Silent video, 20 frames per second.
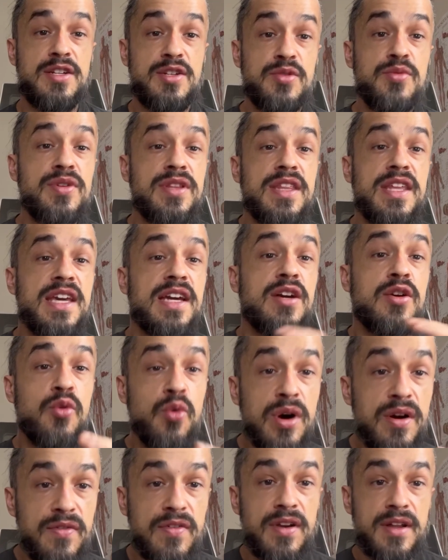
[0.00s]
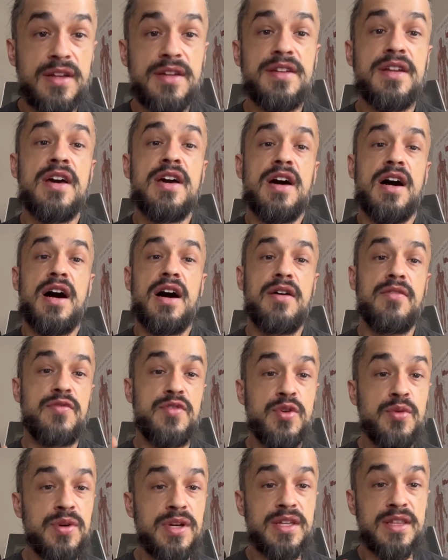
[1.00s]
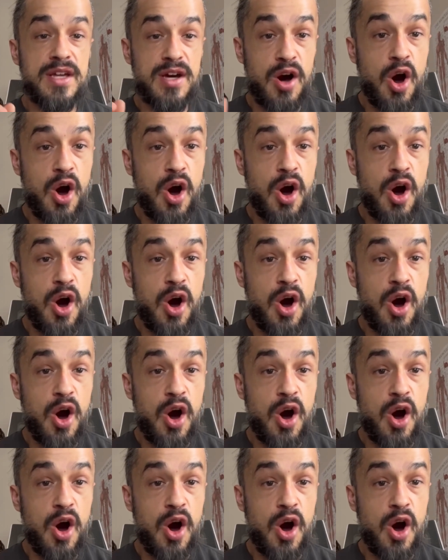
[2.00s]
doing the equivalent of doing the